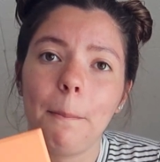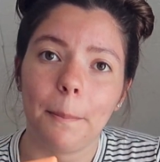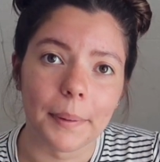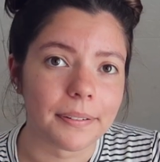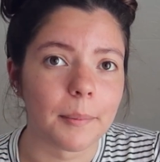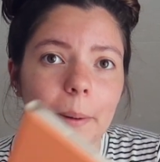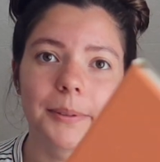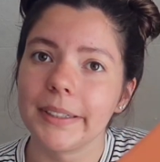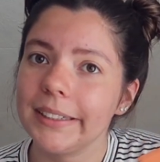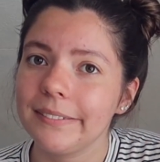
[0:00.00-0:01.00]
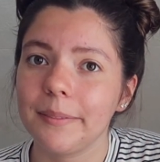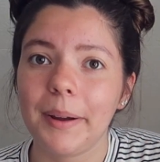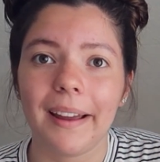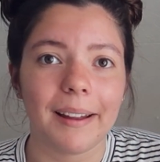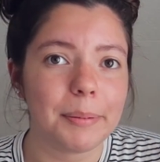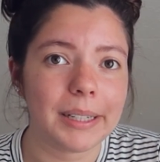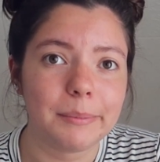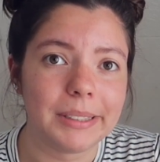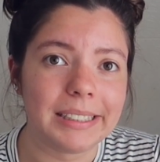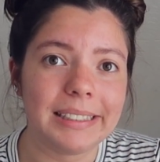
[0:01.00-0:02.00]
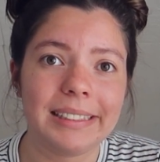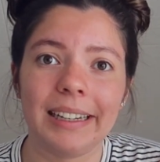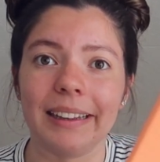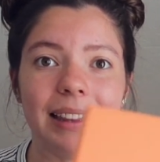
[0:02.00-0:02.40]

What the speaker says: But from upgrading from my iPad mini to